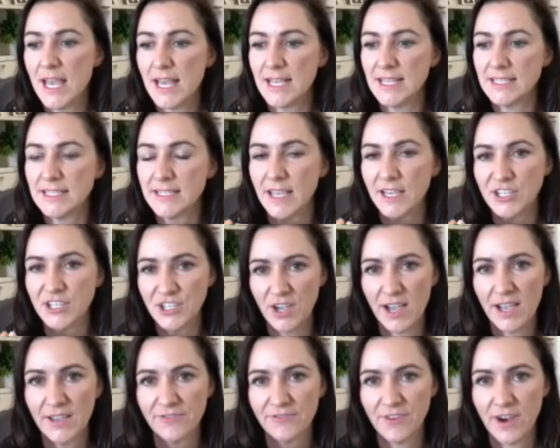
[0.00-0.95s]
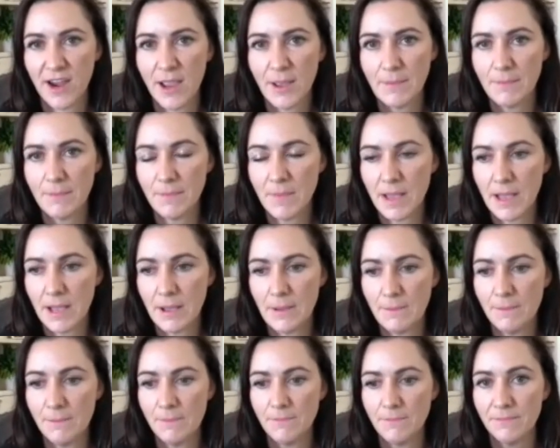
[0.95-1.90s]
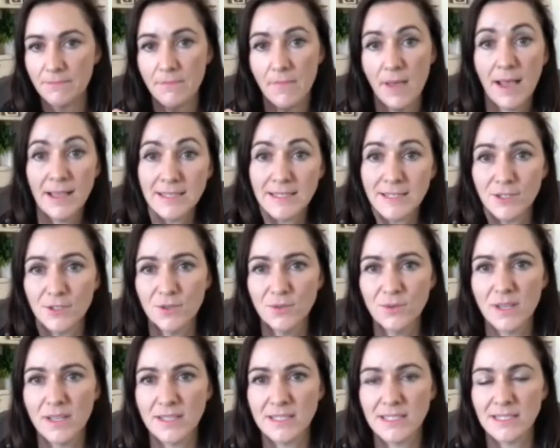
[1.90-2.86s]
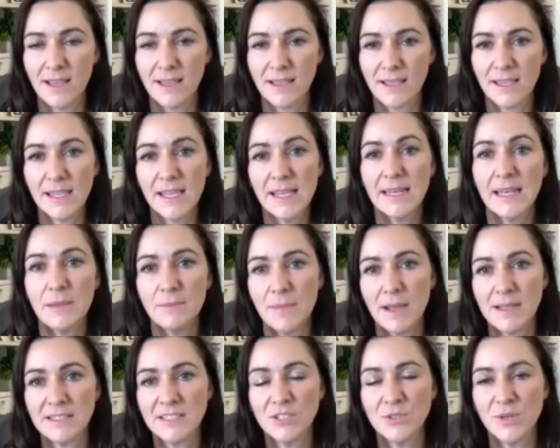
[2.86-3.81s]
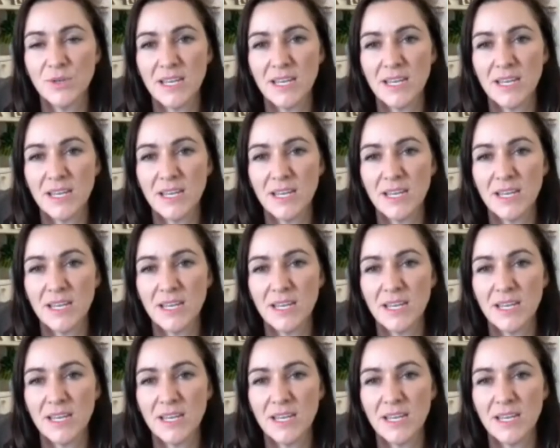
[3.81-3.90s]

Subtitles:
is that diaphragm muscle is like any muscle.